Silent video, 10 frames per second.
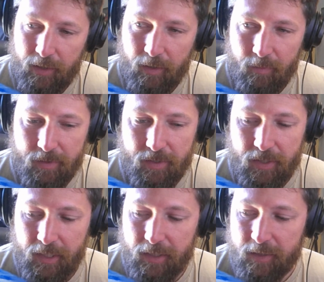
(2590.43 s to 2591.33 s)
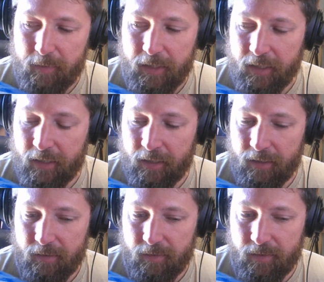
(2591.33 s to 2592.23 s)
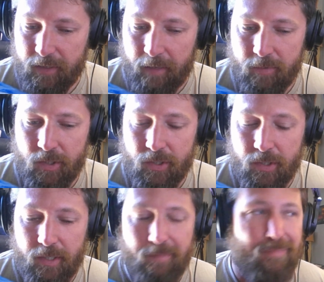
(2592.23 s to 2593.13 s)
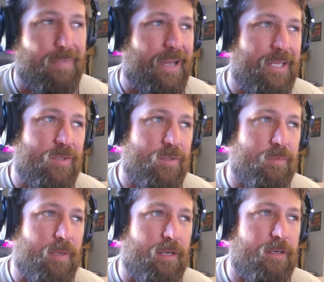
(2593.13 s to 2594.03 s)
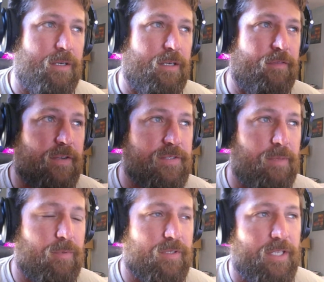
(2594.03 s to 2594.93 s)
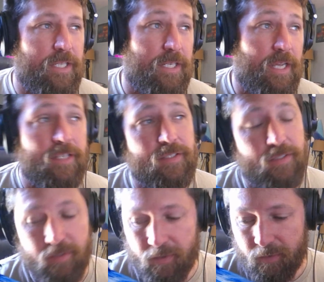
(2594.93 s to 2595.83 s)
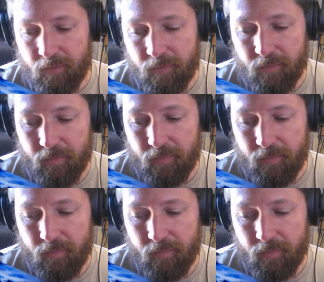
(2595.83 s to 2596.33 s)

Which stinks because I'm sure it might do better if I was able to connect it to